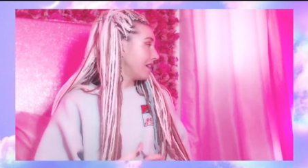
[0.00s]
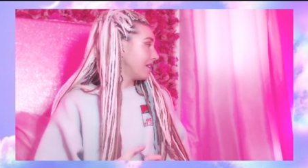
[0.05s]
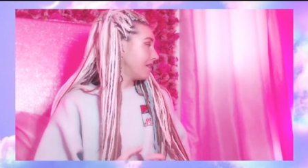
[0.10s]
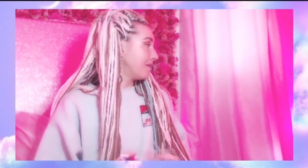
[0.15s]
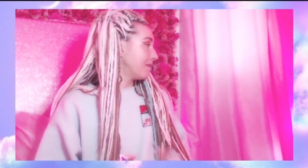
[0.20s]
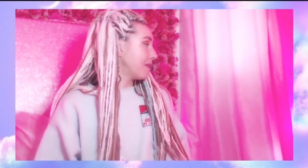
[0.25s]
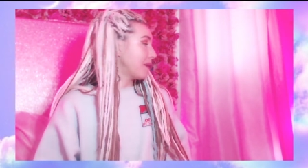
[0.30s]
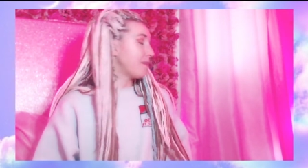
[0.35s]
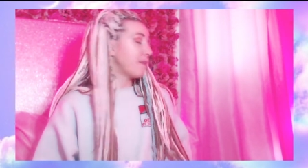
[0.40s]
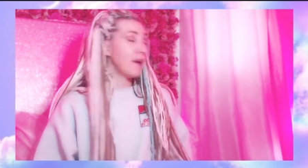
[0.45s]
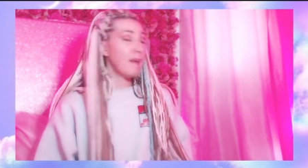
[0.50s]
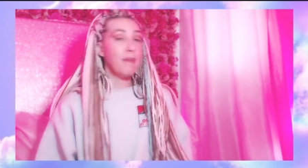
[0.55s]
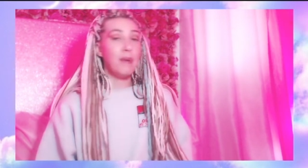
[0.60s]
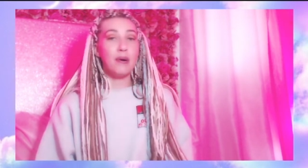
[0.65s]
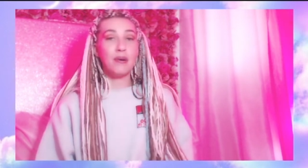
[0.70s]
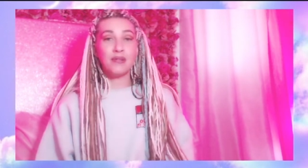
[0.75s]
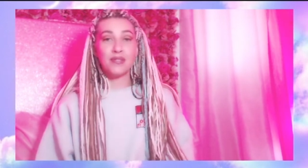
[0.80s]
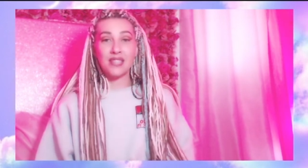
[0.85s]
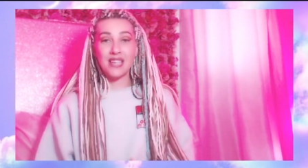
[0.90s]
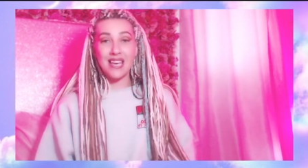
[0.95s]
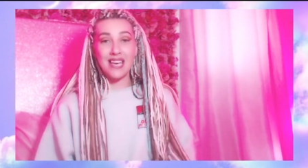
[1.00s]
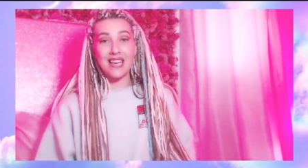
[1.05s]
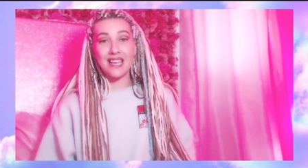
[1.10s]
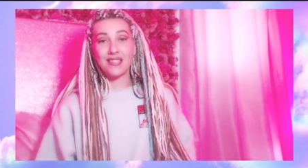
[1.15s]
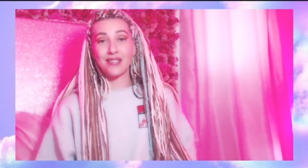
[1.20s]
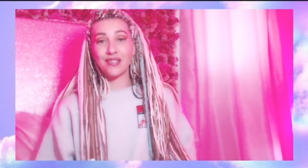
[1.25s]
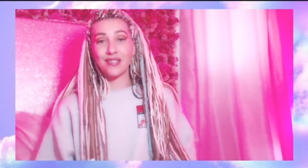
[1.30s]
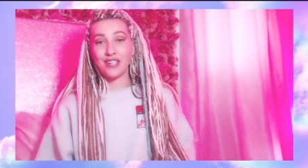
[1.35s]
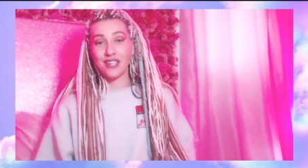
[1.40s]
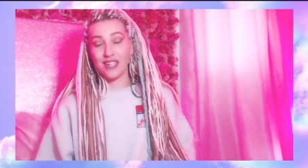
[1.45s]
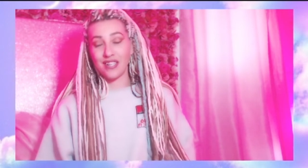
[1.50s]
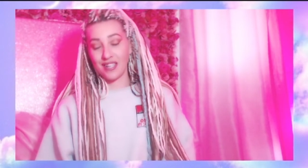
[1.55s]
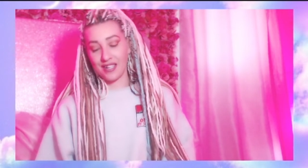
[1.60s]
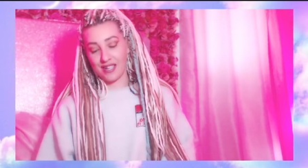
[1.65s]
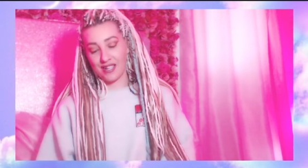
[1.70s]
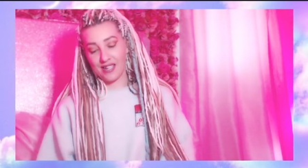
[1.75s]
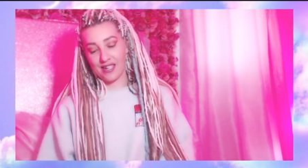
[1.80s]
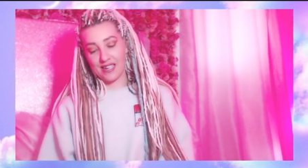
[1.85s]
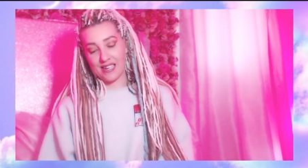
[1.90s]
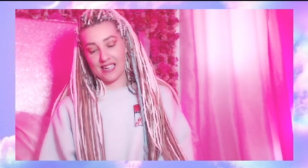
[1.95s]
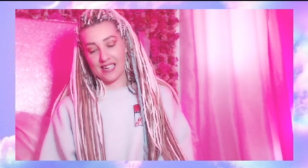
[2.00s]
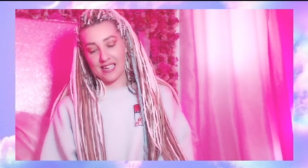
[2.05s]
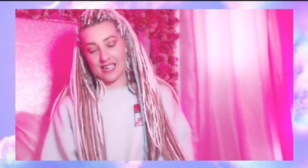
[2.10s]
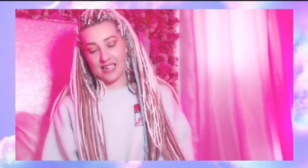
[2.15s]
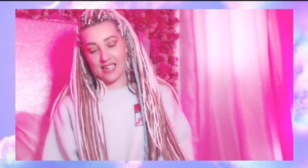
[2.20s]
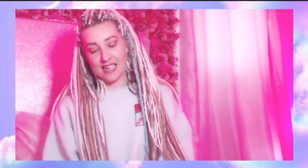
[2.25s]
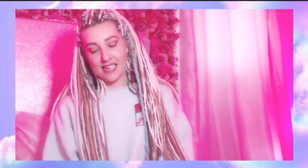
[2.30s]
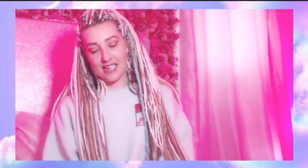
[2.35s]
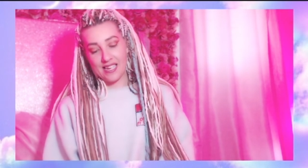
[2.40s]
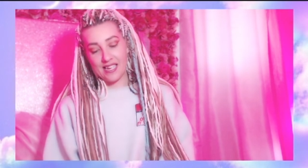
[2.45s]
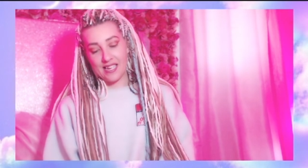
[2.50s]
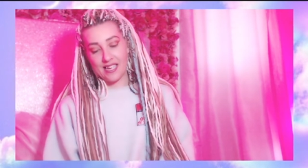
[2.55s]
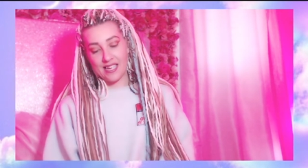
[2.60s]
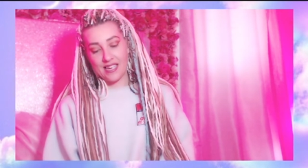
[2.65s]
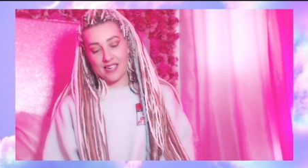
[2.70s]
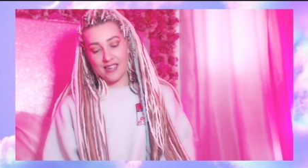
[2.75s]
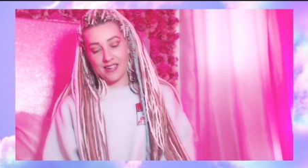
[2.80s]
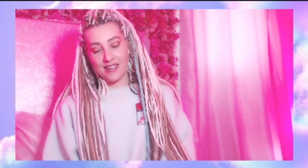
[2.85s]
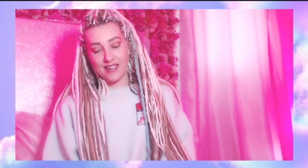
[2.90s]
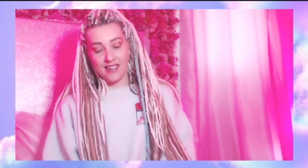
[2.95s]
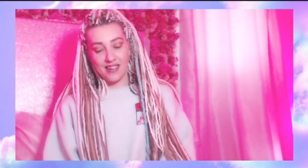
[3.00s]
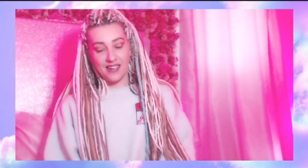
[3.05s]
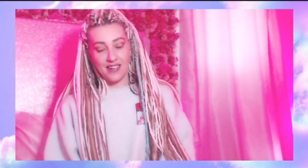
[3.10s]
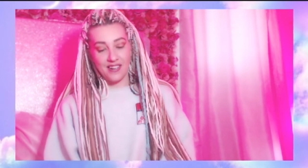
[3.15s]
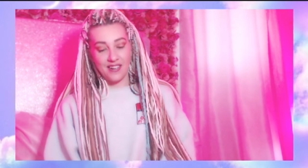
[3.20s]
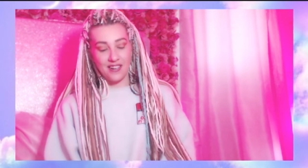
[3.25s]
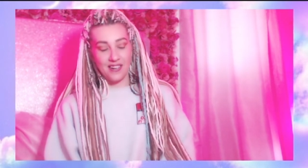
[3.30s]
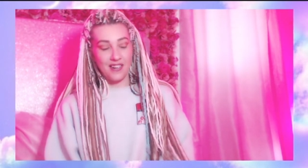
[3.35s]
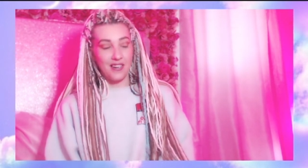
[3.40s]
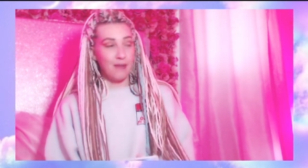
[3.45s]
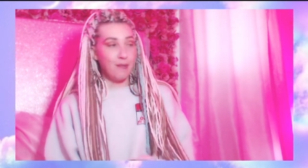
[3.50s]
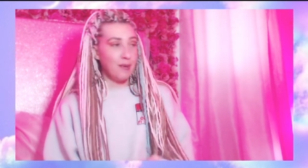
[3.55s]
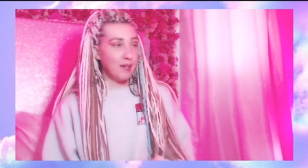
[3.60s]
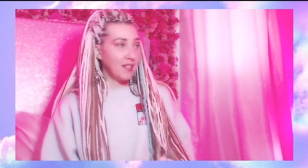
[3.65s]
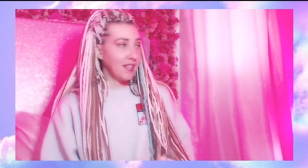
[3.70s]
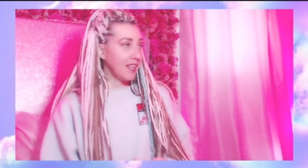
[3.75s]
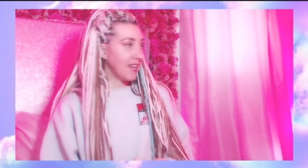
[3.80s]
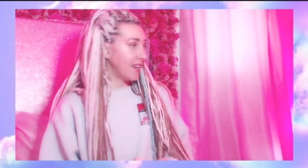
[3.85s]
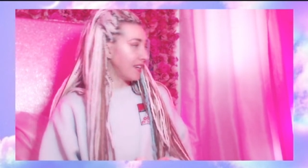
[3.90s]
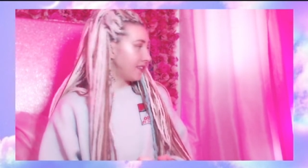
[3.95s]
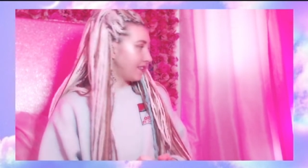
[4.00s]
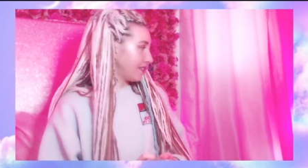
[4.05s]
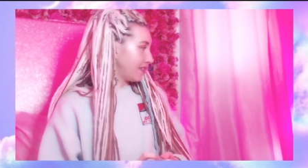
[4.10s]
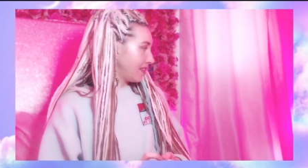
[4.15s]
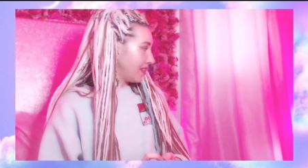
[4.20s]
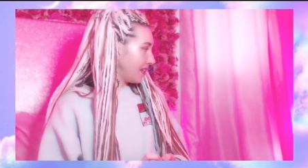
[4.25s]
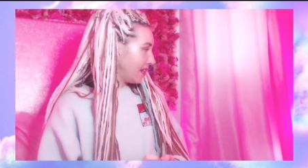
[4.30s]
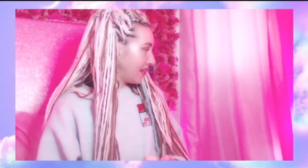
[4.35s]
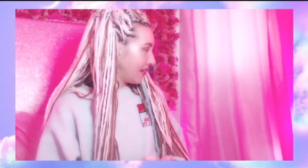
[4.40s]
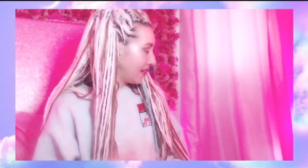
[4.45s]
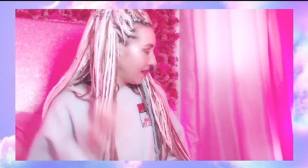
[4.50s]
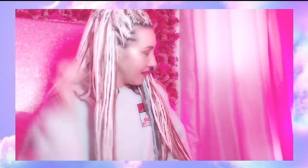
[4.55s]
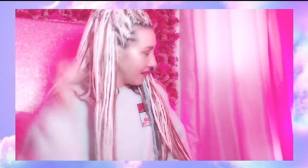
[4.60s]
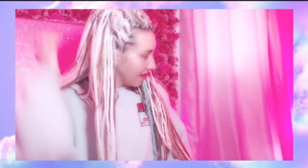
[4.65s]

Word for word: My puppo is a Cancer. Her birthday is the